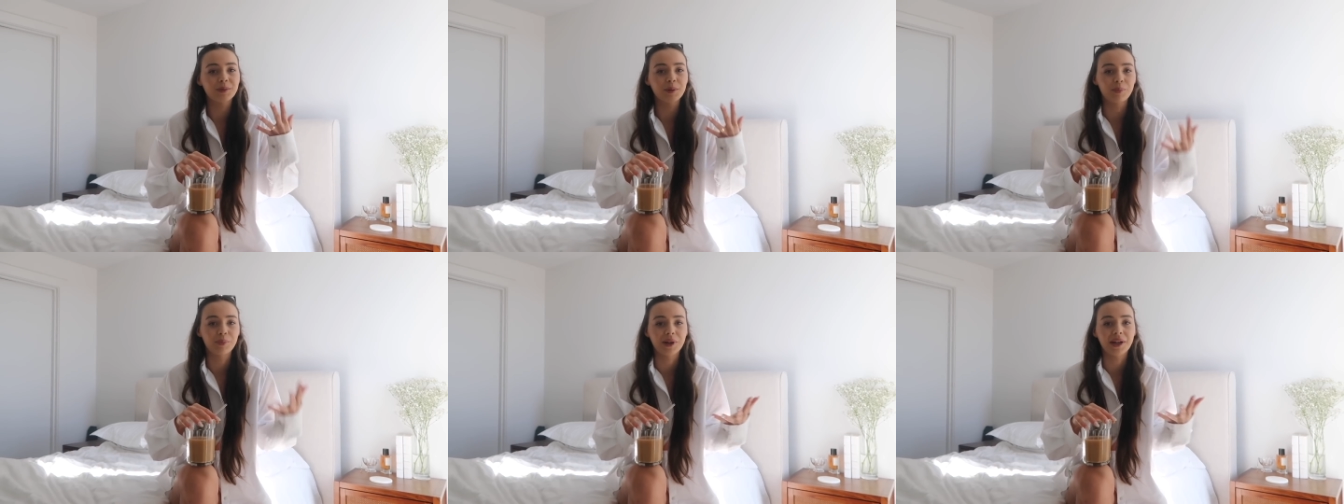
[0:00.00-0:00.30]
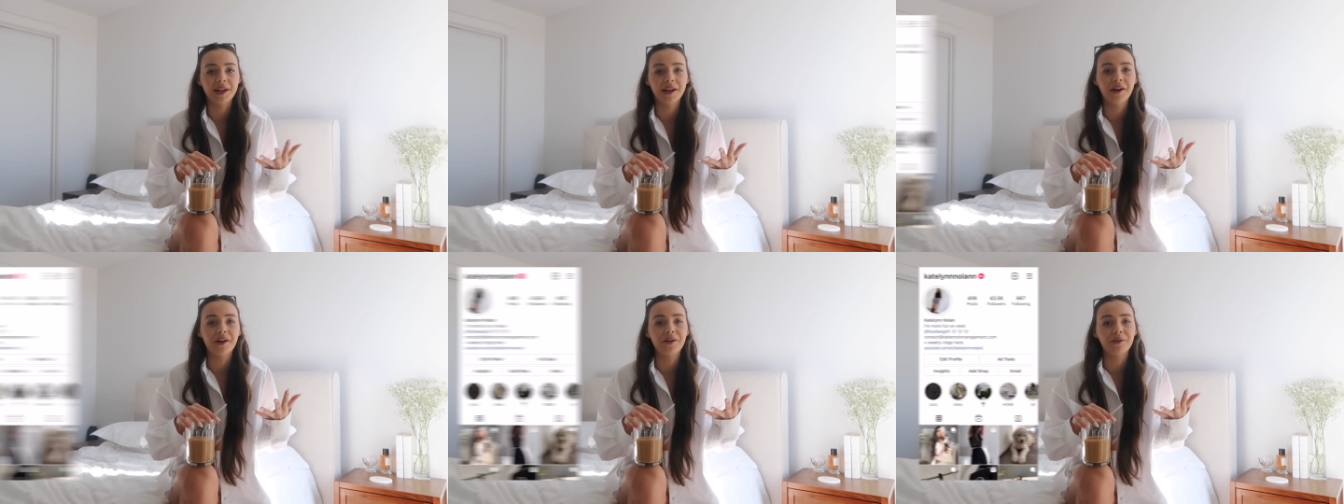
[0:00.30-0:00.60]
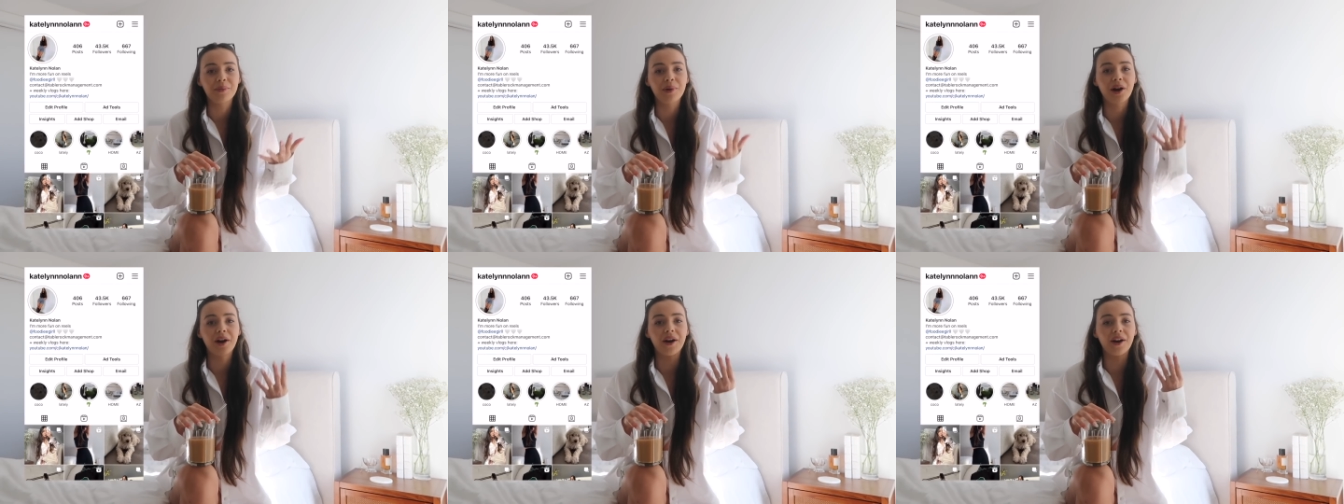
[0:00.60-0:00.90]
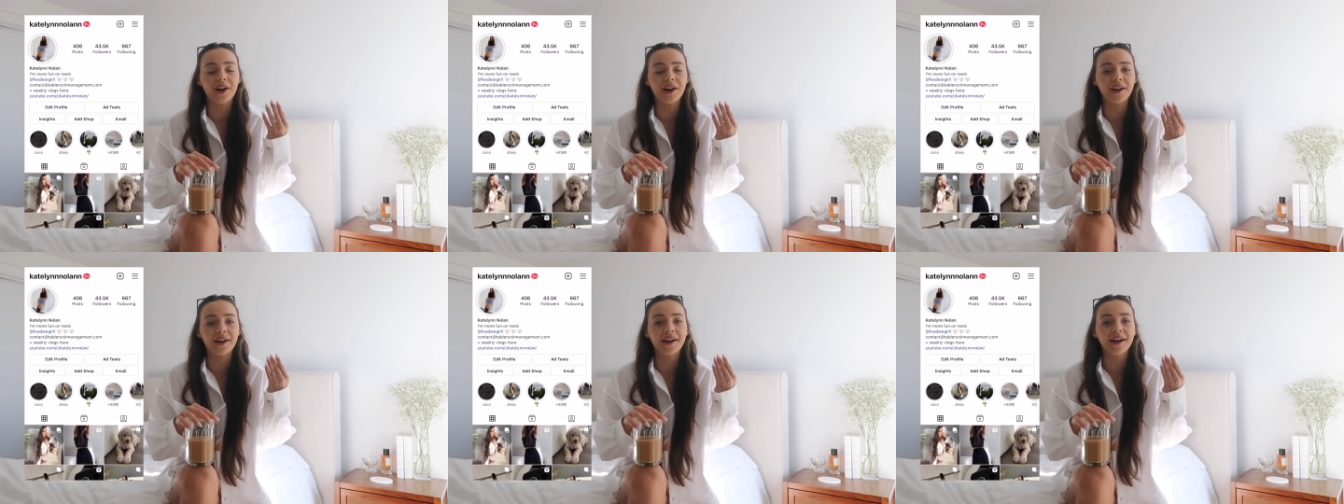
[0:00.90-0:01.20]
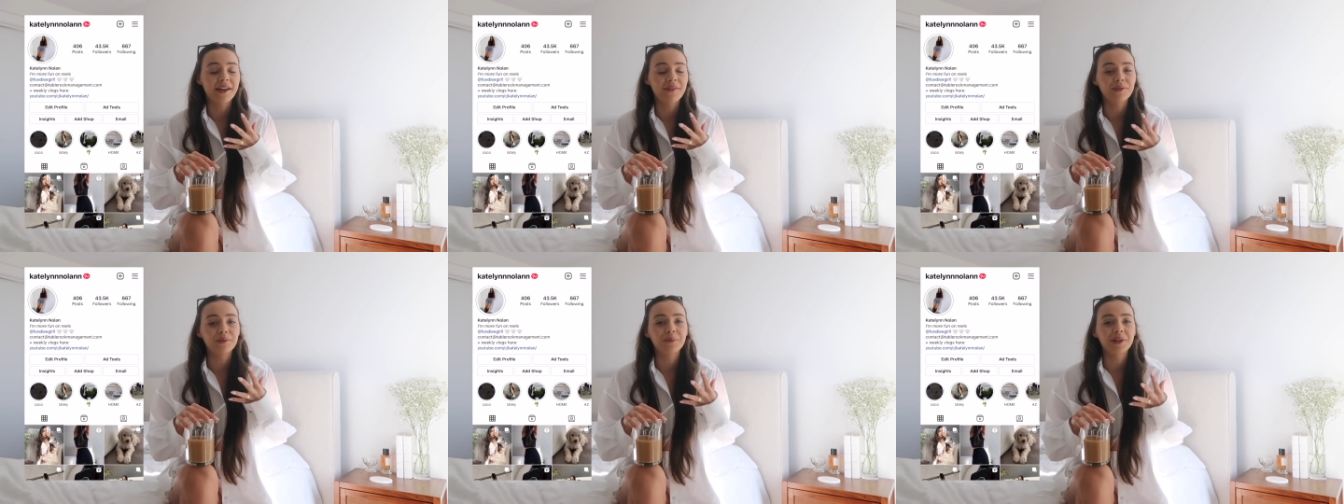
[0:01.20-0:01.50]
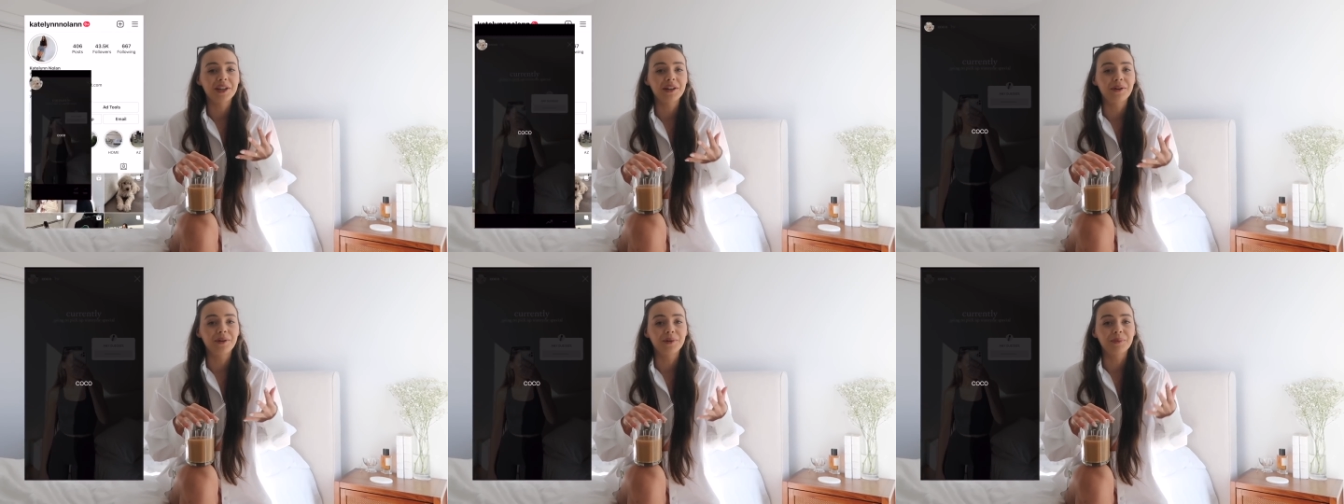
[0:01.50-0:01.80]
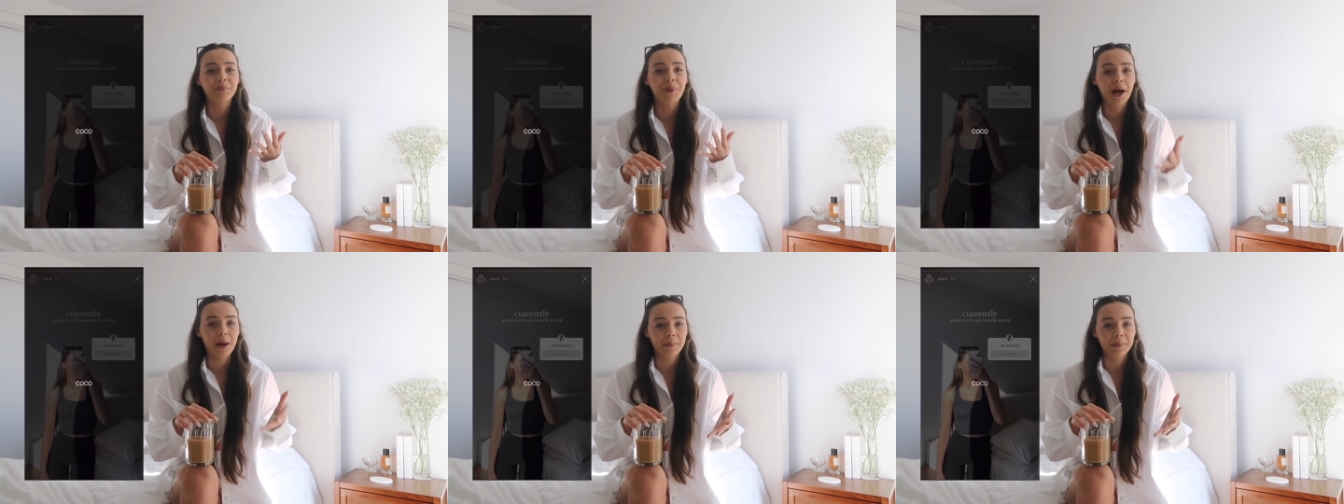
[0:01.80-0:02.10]
We're bringing home our seven week
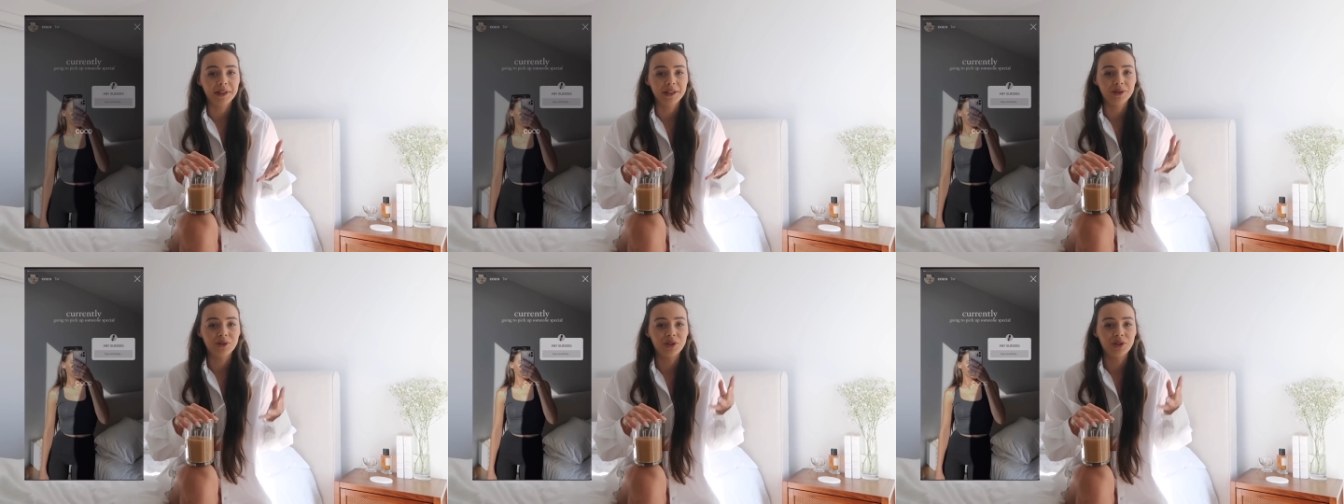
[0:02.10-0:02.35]
old puppy.